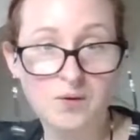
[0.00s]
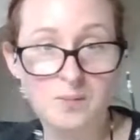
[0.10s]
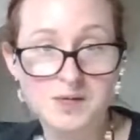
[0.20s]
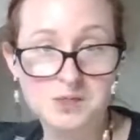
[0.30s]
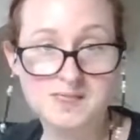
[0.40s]
on
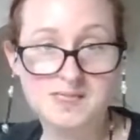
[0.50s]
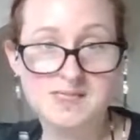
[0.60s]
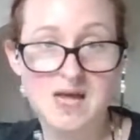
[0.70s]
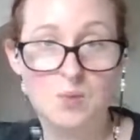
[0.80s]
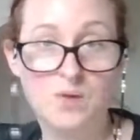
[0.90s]
my dressing
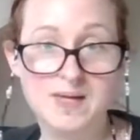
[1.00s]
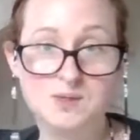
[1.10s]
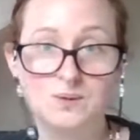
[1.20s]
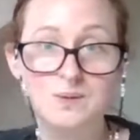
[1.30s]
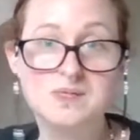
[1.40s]
table, that is
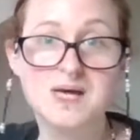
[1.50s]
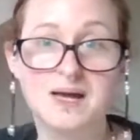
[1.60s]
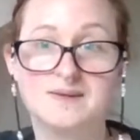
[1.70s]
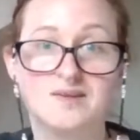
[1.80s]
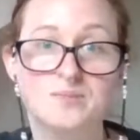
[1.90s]
all
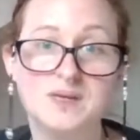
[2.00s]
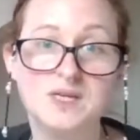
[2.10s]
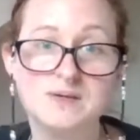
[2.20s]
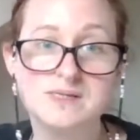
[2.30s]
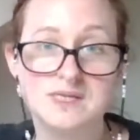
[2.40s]
decks I've been
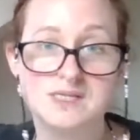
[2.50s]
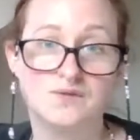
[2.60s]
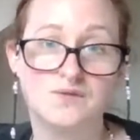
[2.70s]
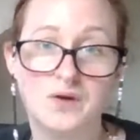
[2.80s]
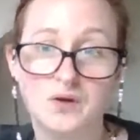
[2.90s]
using to
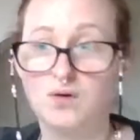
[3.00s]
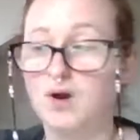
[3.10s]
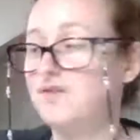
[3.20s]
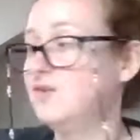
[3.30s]
photograph